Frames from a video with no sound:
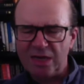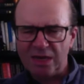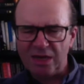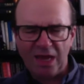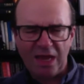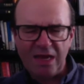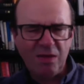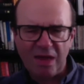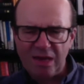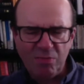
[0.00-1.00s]

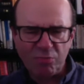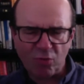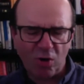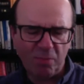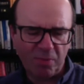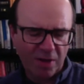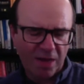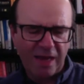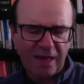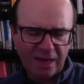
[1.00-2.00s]
any prop,
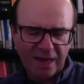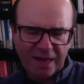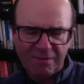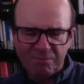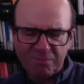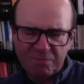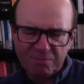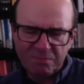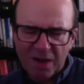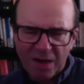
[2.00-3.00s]
I
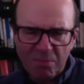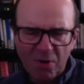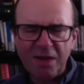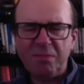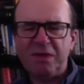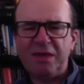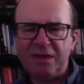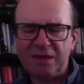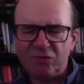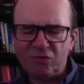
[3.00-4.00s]
might be
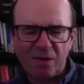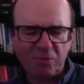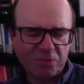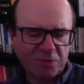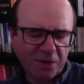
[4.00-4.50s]
in trouble.